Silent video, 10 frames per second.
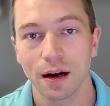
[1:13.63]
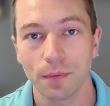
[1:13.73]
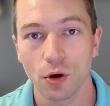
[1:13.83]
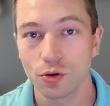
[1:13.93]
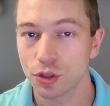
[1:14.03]

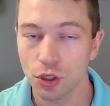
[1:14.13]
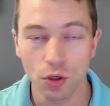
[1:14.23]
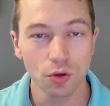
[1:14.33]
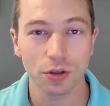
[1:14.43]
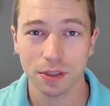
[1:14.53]
who's
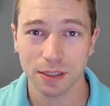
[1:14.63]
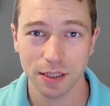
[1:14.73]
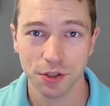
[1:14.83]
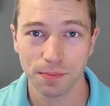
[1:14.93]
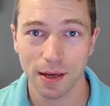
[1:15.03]
huge on
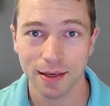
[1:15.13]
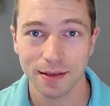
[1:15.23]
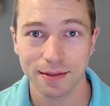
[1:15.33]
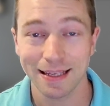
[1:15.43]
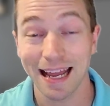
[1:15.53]
decision
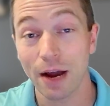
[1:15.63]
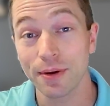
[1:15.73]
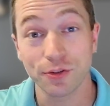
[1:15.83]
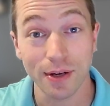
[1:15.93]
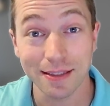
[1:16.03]
makings and how he
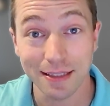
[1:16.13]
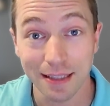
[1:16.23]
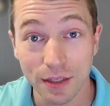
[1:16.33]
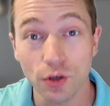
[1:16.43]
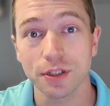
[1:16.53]
trains his
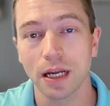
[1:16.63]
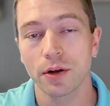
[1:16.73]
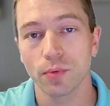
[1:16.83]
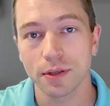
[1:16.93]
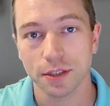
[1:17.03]
leaders and how he
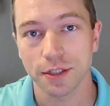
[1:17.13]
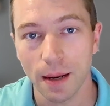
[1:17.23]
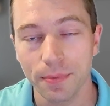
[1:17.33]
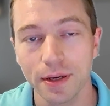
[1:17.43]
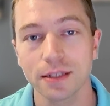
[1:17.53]
runs his
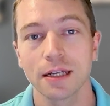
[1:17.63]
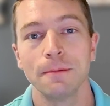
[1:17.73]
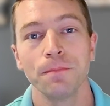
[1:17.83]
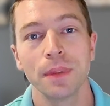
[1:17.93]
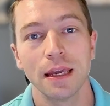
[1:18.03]
companies.
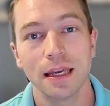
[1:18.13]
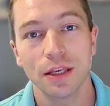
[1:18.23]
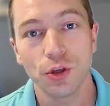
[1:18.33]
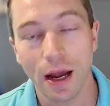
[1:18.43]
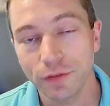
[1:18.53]

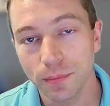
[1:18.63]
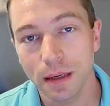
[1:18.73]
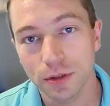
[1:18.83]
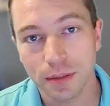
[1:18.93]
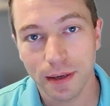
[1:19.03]
You have to be
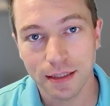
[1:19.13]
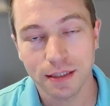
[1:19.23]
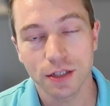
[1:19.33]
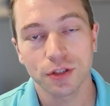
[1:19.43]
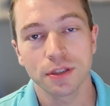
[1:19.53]
able to make
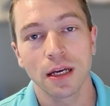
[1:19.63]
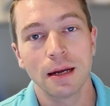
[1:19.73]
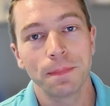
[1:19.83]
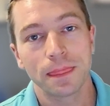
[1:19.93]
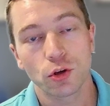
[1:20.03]
decisions.
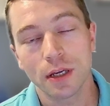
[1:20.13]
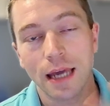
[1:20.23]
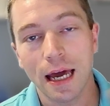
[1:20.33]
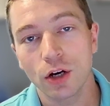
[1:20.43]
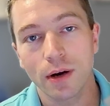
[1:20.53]
So he
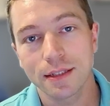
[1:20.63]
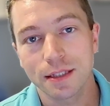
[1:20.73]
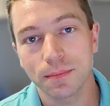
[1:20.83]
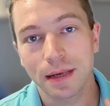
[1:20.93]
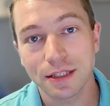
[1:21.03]
categorizes
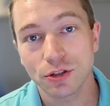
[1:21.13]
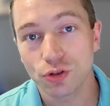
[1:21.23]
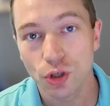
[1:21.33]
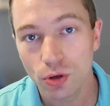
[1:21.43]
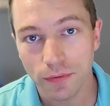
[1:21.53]
them into
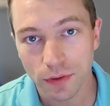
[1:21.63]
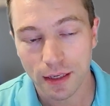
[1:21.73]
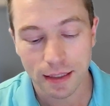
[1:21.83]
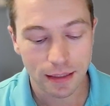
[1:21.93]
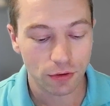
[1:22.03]
two different
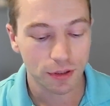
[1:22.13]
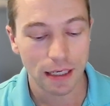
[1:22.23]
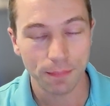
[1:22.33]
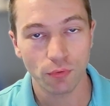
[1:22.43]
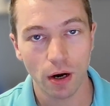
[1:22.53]
things, either
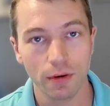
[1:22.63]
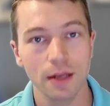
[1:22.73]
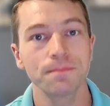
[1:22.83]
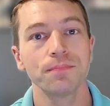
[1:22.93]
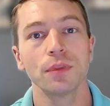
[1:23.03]
temporary
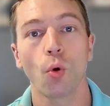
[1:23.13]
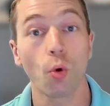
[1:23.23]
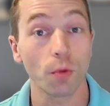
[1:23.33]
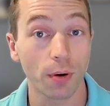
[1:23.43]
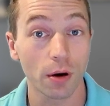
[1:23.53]

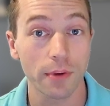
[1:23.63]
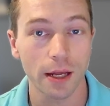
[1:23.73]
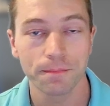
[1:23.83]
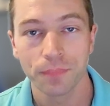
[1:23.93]
or permanent.